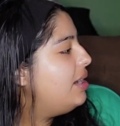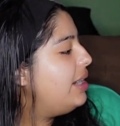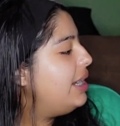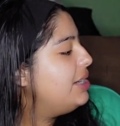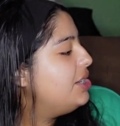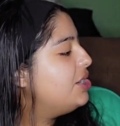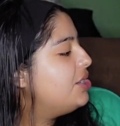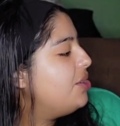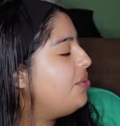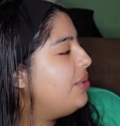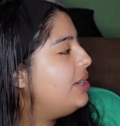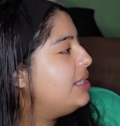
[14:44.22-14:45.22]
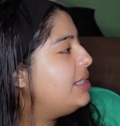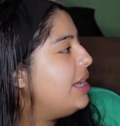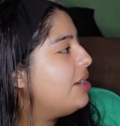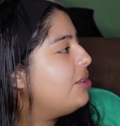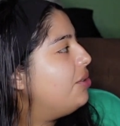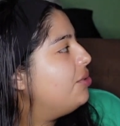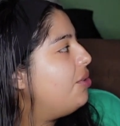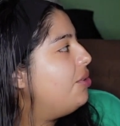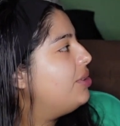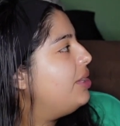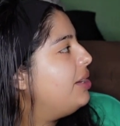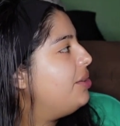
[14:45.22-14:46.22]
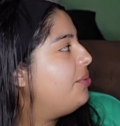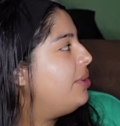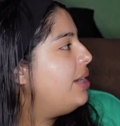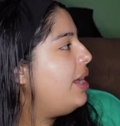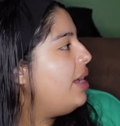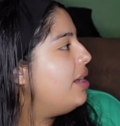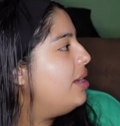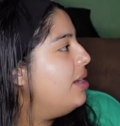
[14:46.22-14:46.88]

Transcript: I just don't want to take on the whole thing in one day,